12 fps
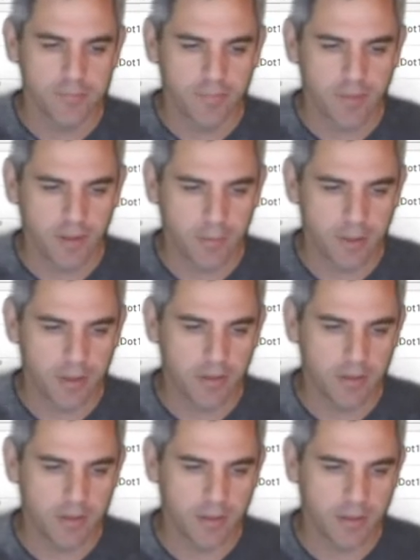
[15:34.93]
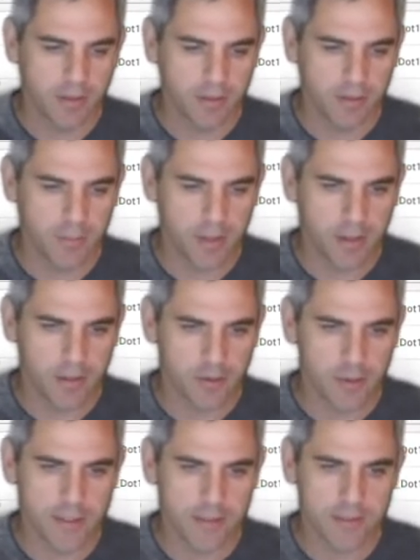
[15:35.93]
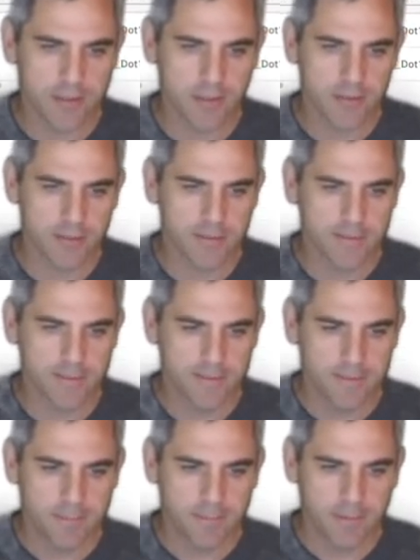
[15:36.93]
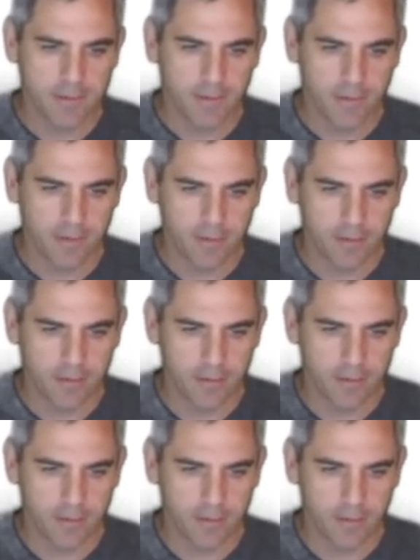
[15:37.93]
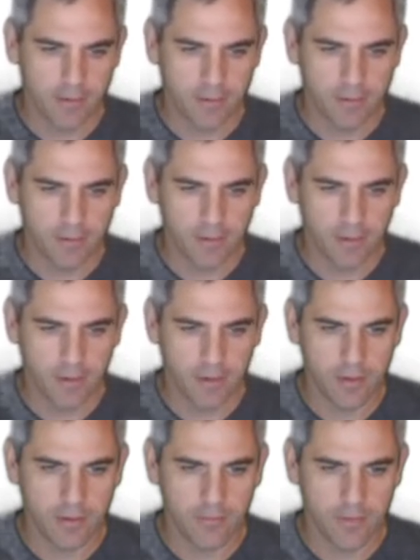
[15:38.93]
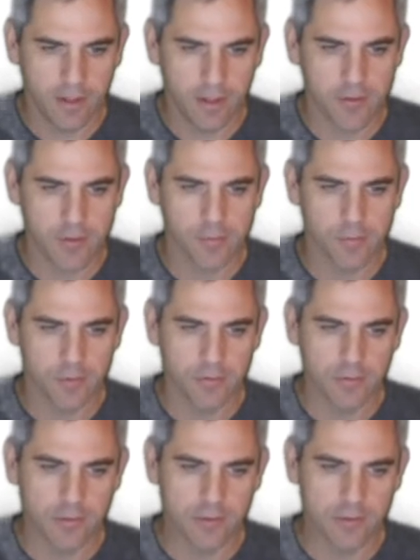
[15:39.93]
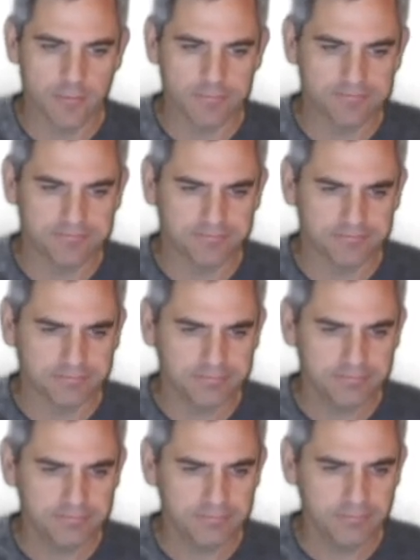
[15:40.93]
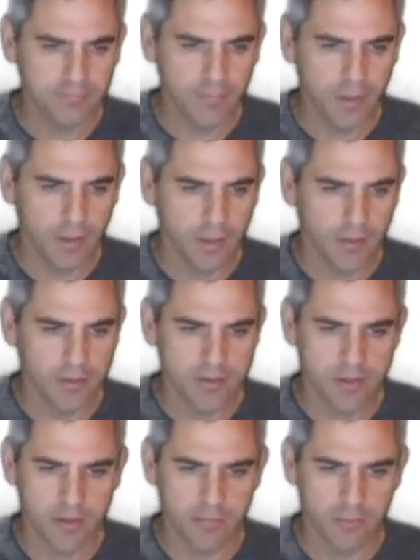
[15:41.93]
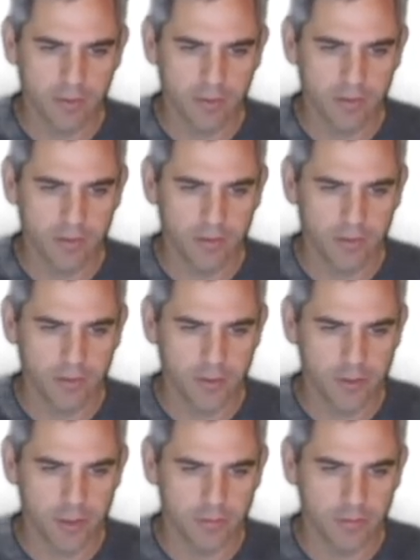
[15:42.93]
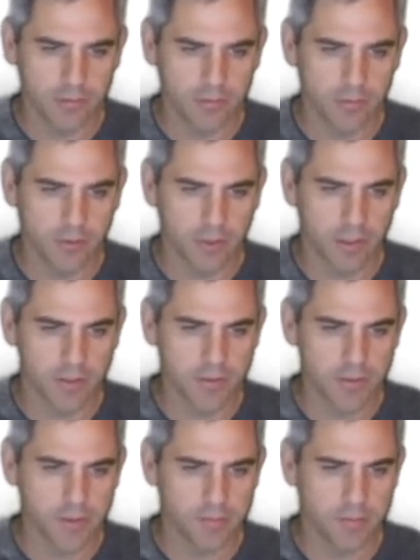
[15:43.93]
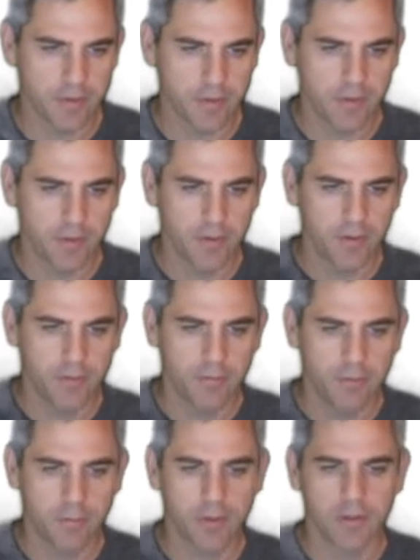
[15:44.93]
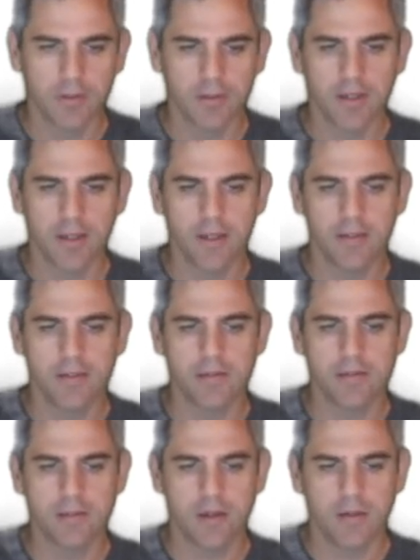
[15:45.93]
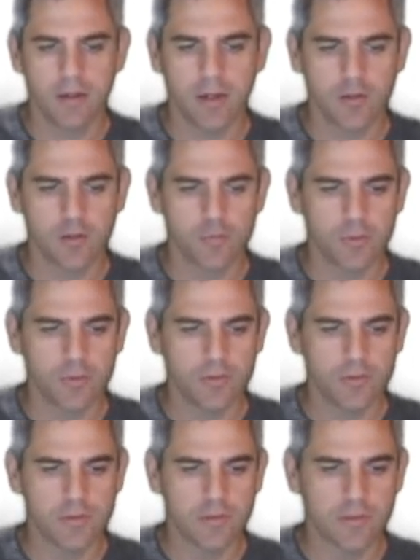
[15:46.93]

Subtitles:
I'm going to click on the MAC address, and then you have attributes. And there's nothing really here under general or custom. What we're going to look at is other attributes.